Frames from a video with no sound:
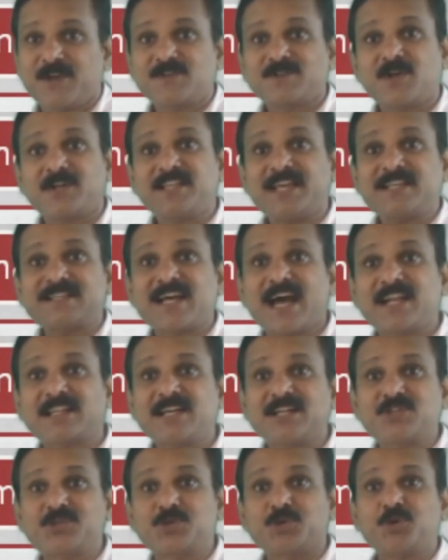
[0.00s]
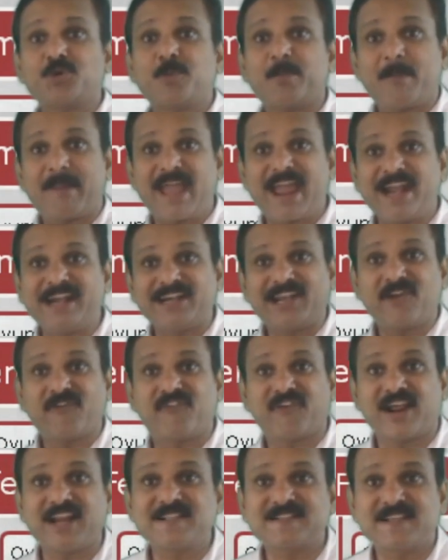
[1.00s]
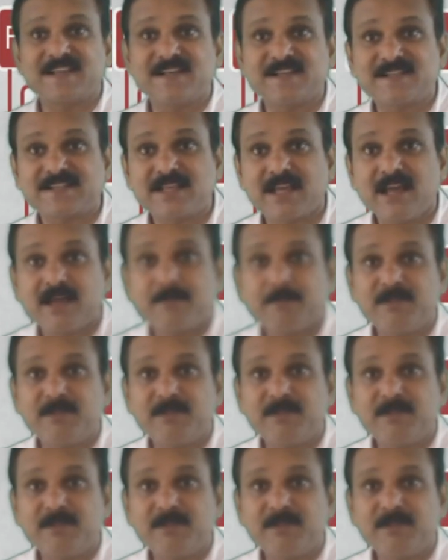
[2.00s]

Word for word: So these are the two main differences